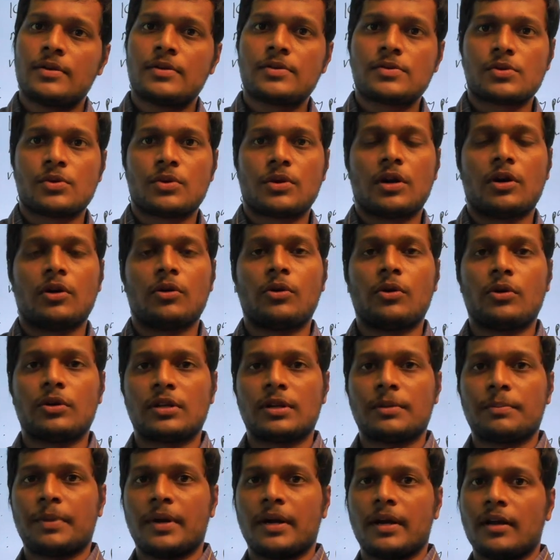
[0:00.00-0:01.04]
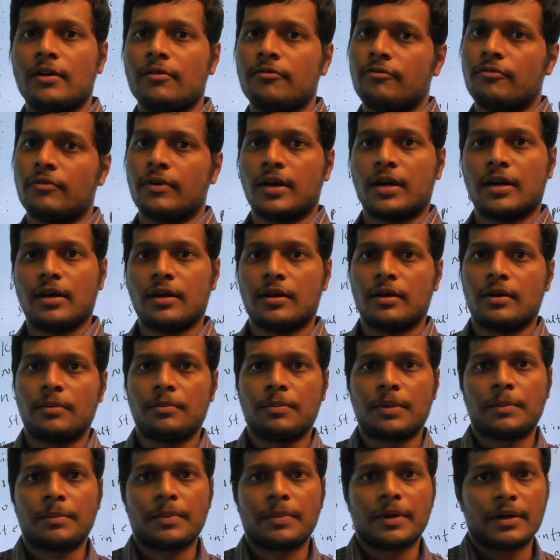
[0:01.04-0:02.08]
so download the PDF and uh,
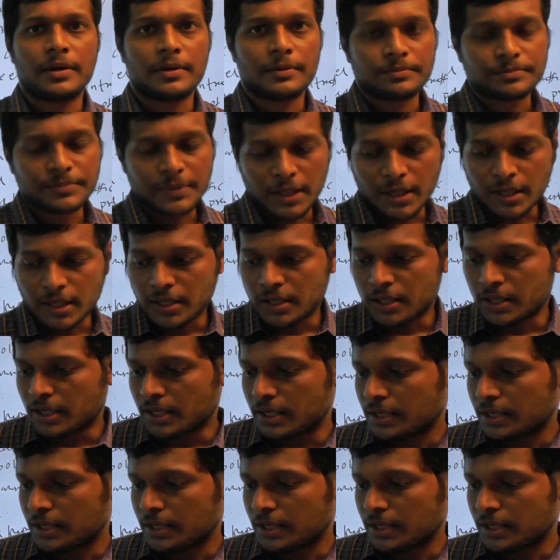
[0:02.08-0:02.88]
prepare accordingly